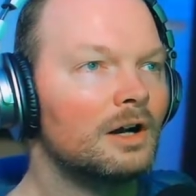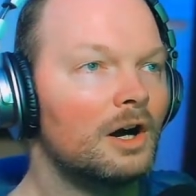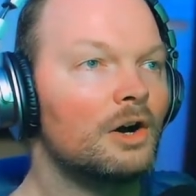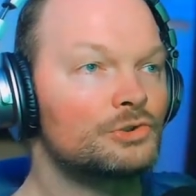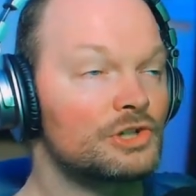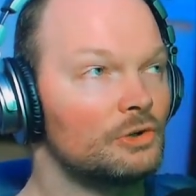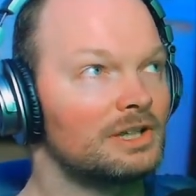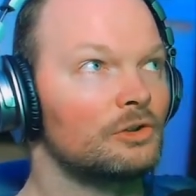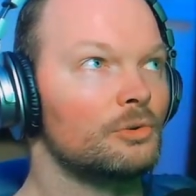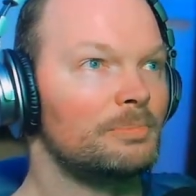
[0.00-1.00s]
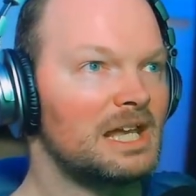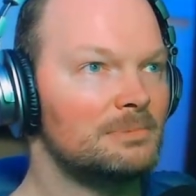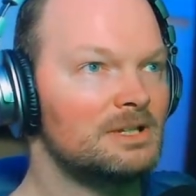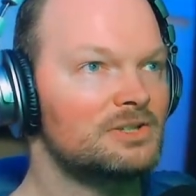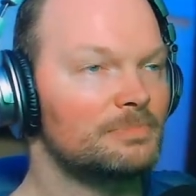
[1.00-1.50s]
Oh, so you'll kill the
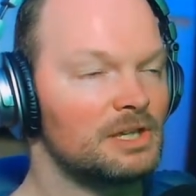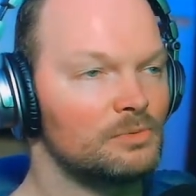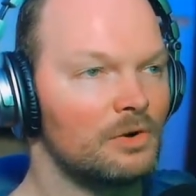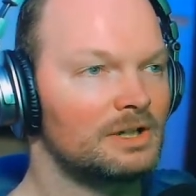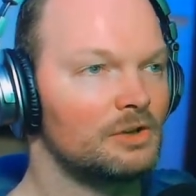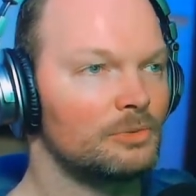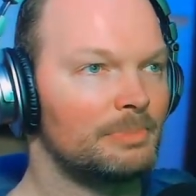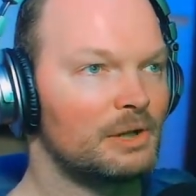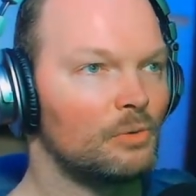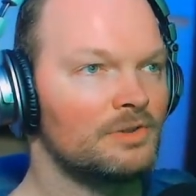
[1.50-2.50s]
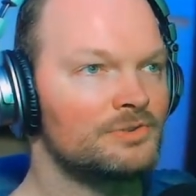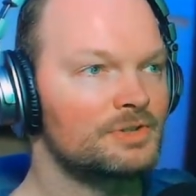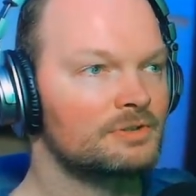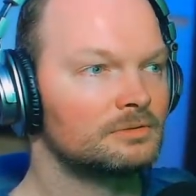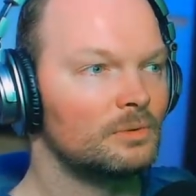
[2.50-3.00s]
babies, but you won't kill the big
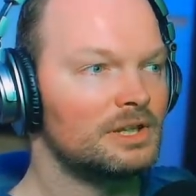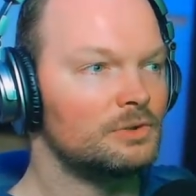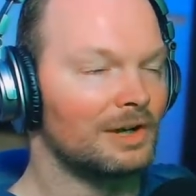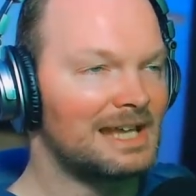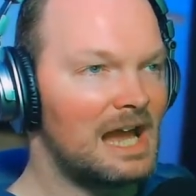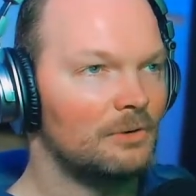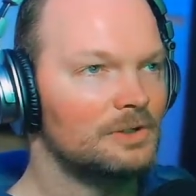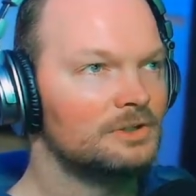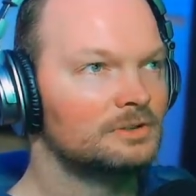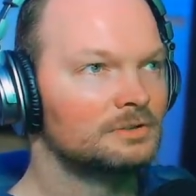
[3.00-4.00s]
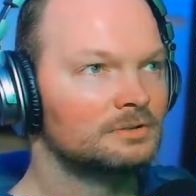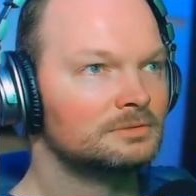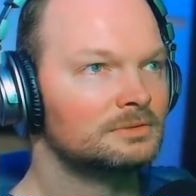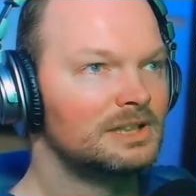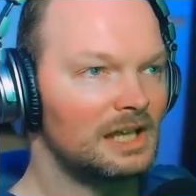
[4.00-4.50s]
ones? What are you, a coward?
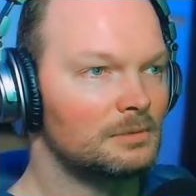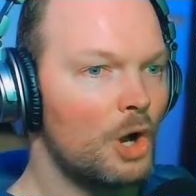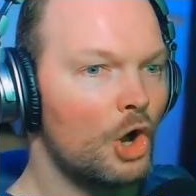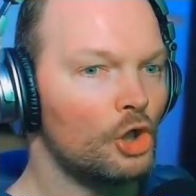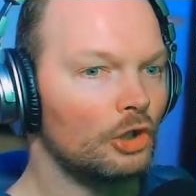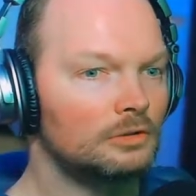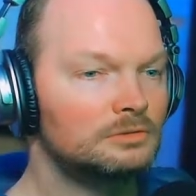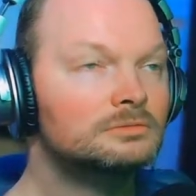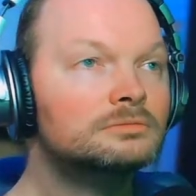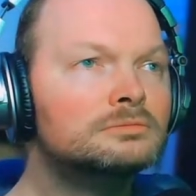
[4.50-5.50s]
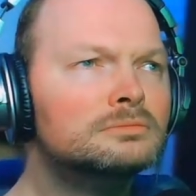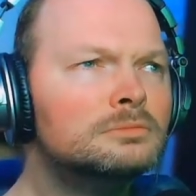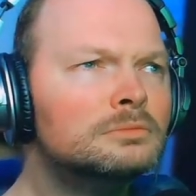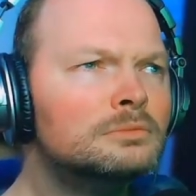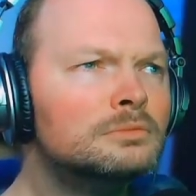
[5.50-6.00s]
Kill them all.
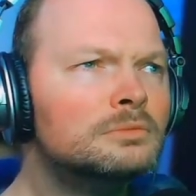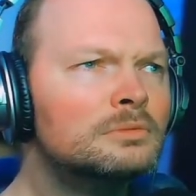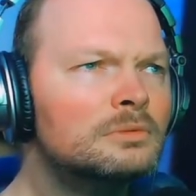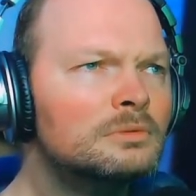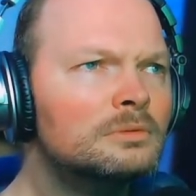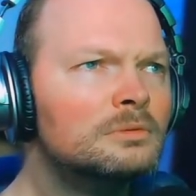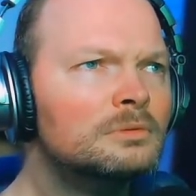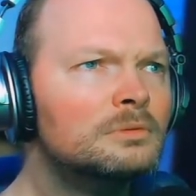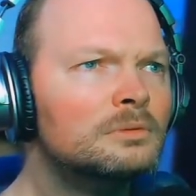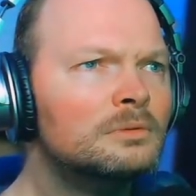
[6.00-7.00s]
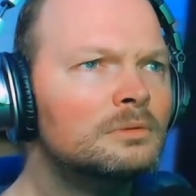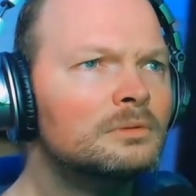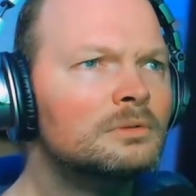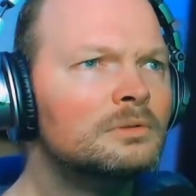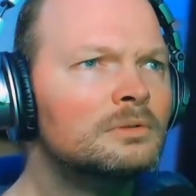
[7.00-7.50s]
Man, pigs would have just been weird.